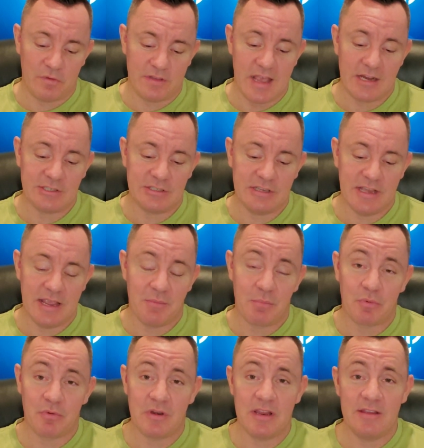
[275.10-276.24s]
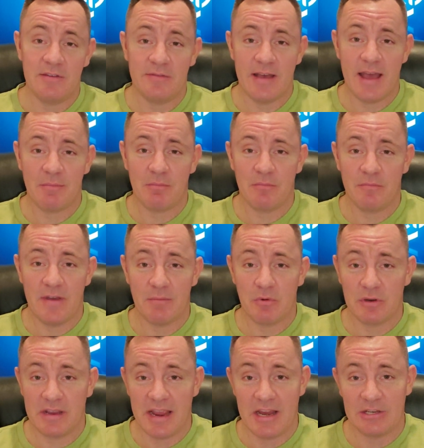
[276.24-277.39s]
was actually a
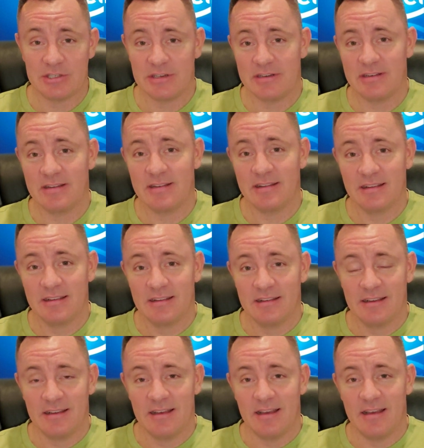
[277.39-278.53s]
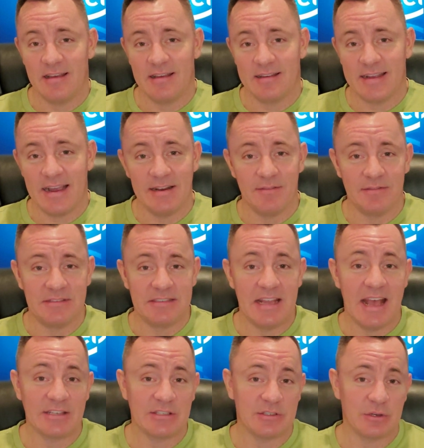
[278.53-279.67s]
prefabrication kind of
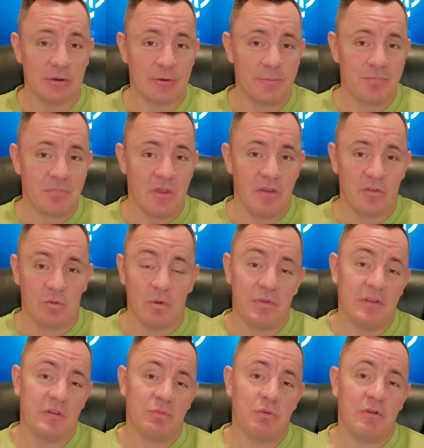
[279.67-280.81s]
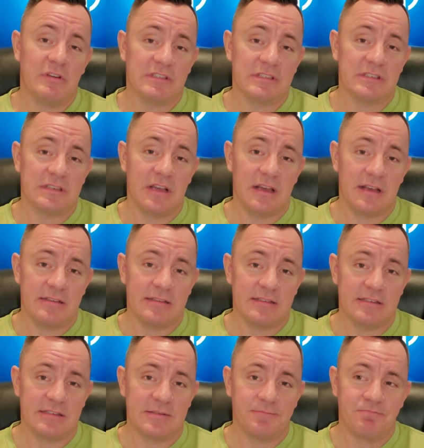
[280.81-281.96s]
tester. So what this person
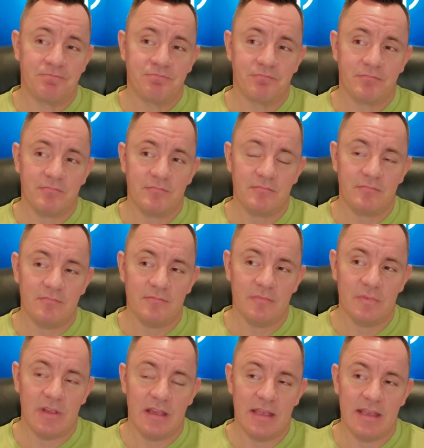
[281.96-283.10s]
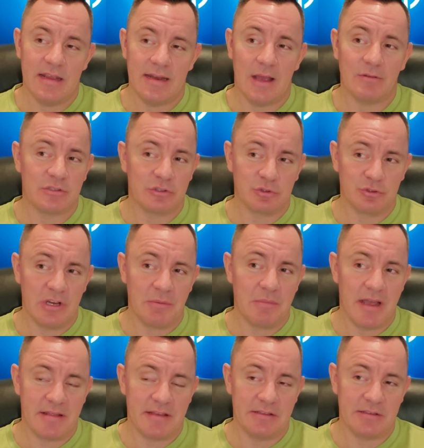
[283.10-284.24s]
does, and I was intrigued
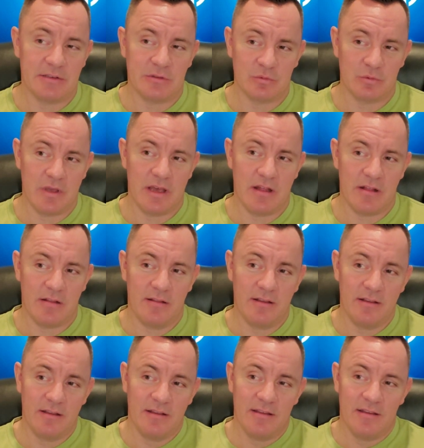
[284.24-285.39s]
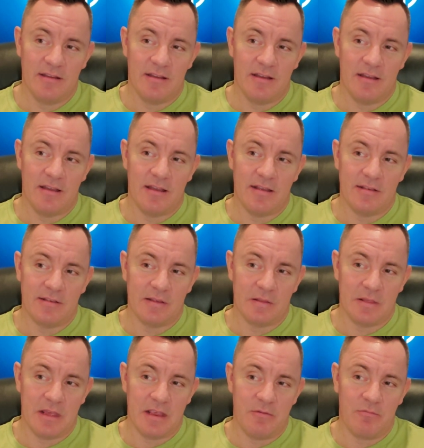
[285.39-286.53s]
by this as well, is
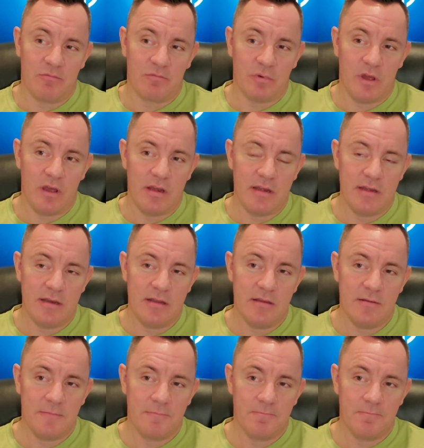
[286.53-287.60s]
they run